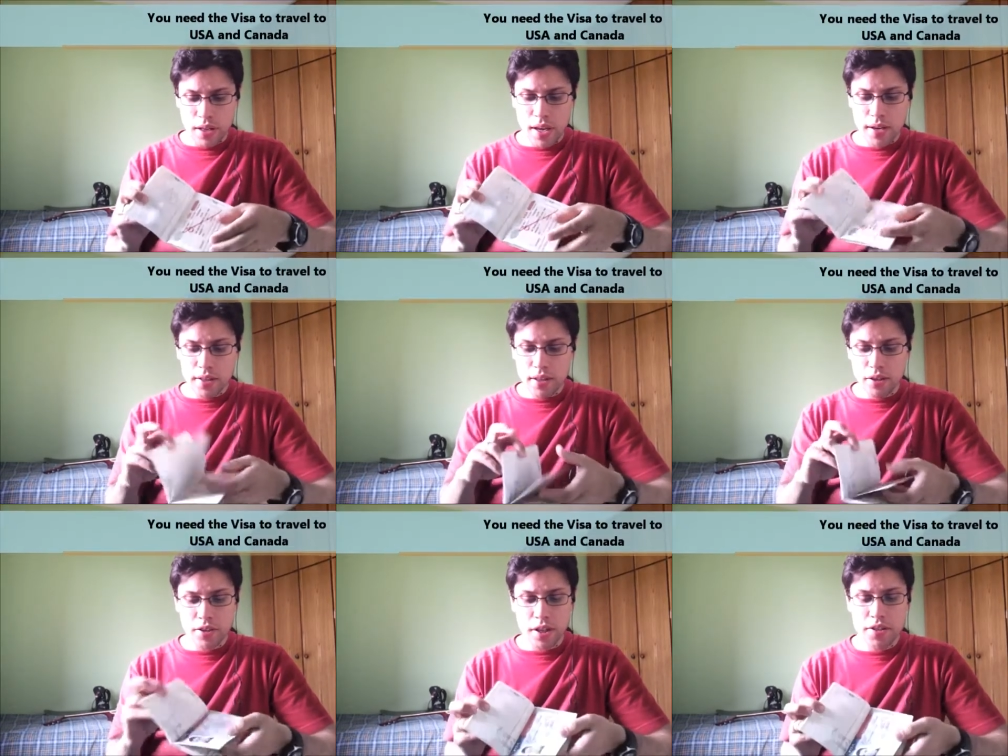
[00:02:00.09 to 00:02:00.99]
Canada,
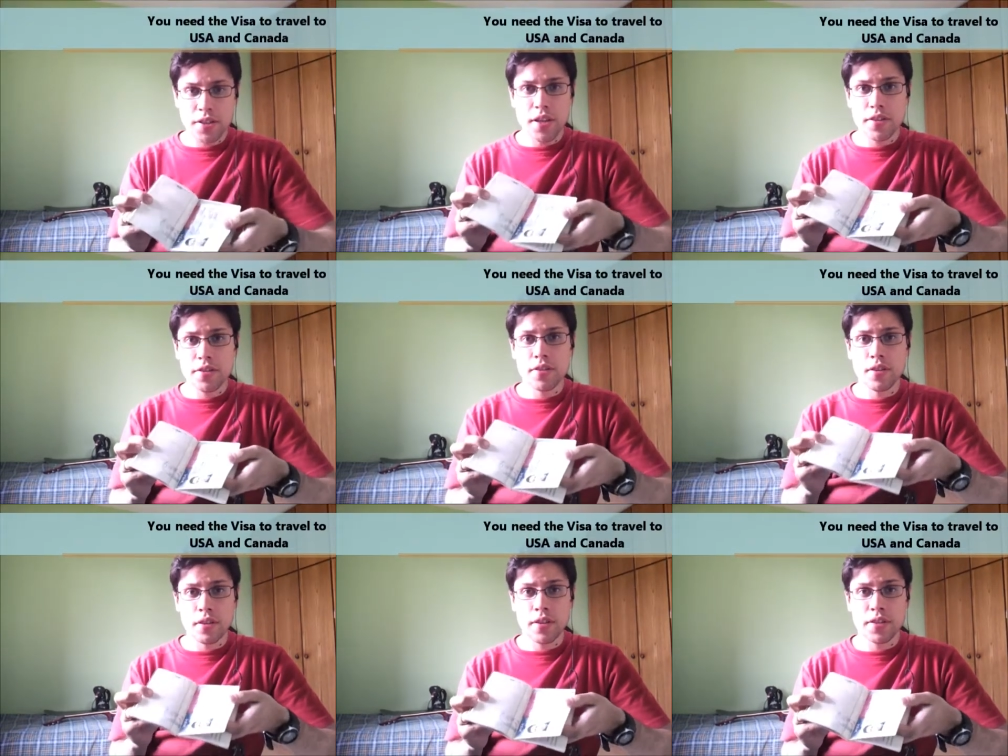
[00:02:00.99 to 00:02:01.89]
United
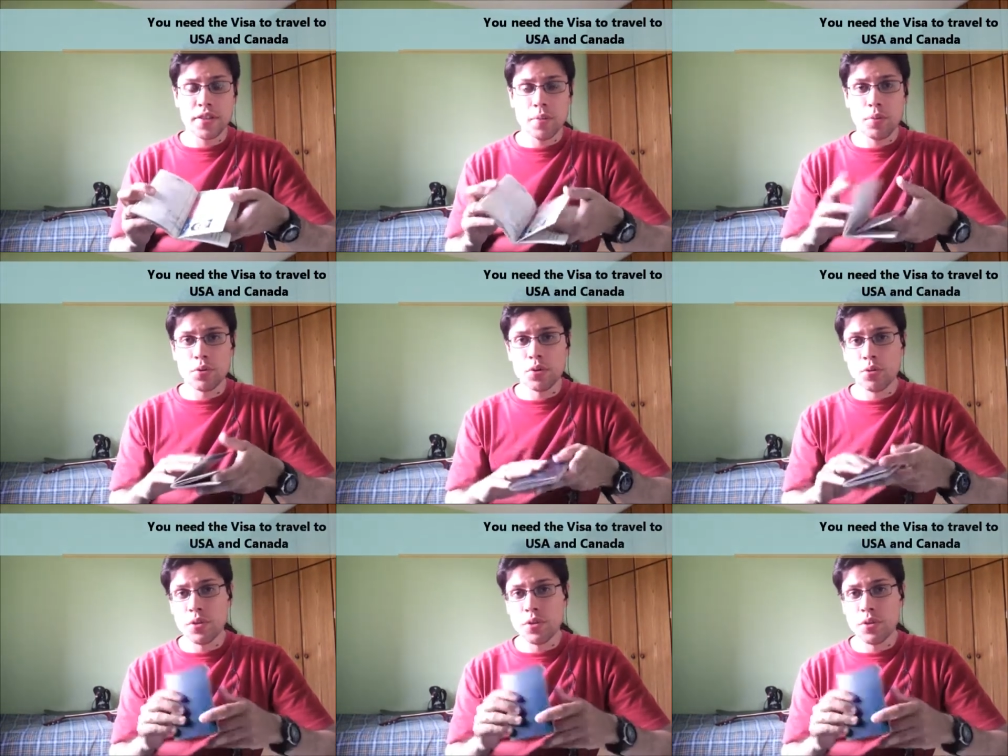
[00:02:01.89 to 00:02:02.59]
States, an example, so